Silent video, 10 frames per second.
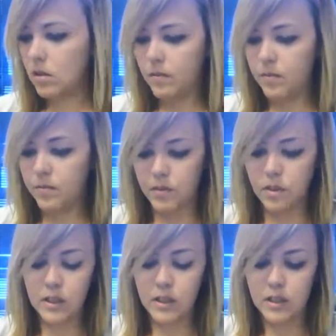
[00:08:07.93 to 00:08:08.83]
Trying
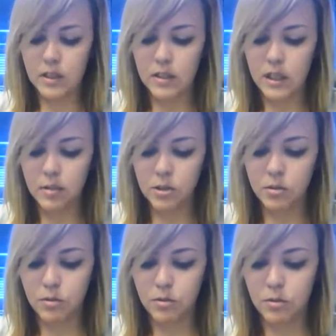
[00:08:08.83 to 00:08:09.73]
to decide which
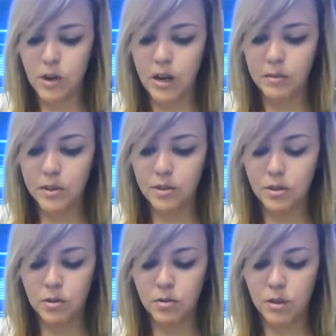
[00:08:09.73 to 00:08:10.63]
wraps to
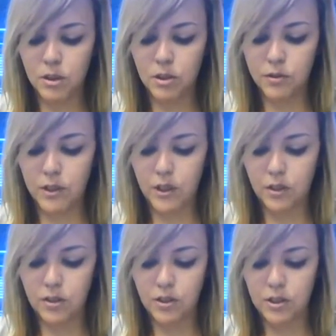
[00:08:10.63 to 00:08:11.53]
do on which
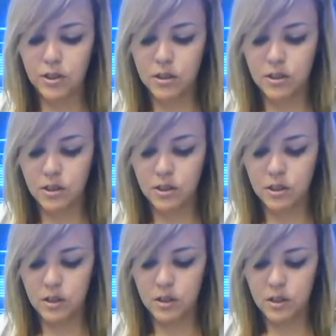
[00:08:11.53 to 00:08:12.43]
fingers is
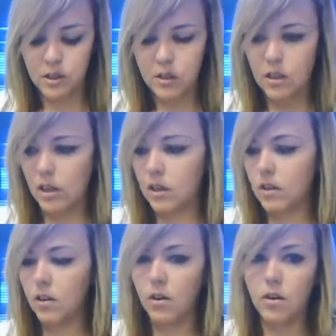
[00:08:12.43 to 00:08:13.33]
kind of
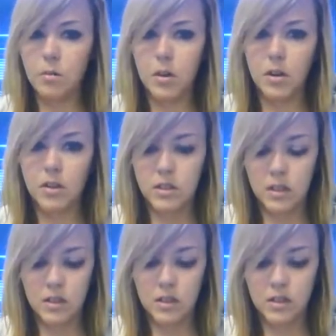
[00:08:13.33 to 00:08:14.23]
the hard part.
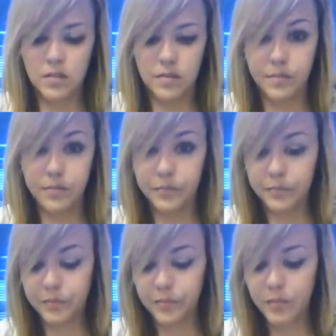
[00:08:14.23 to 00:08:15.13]

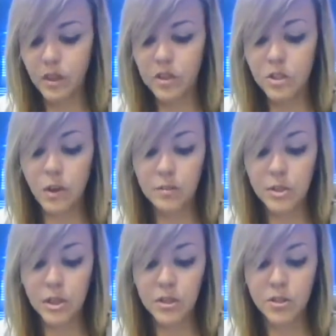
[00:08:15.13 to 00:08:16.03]
So I'm
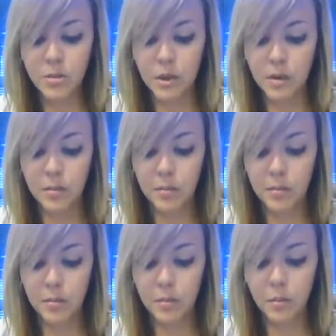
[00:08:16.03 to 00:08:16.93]
just going to do
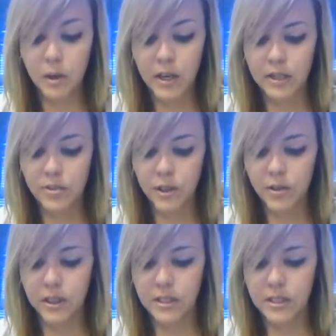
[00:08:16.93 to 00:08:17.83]
one hand for you
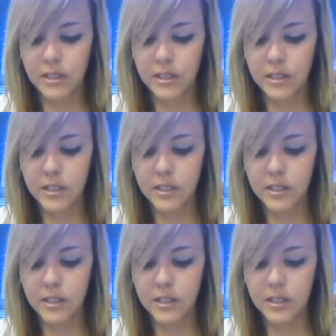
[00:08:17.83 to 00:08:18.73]
ladies today to not
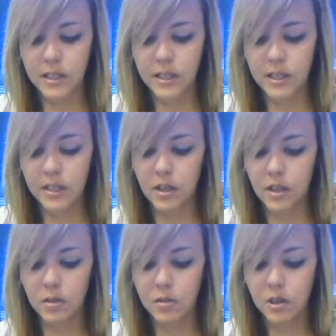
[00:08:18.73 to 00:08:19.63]
make this video
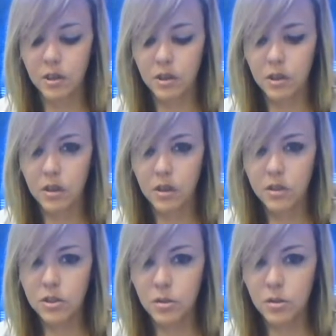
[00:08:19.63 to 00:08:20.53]
super
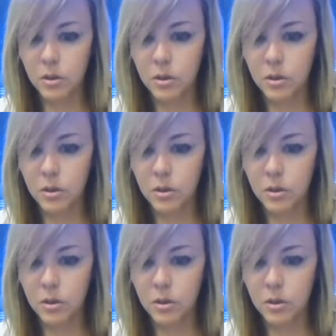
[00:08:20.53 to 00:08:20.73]
long.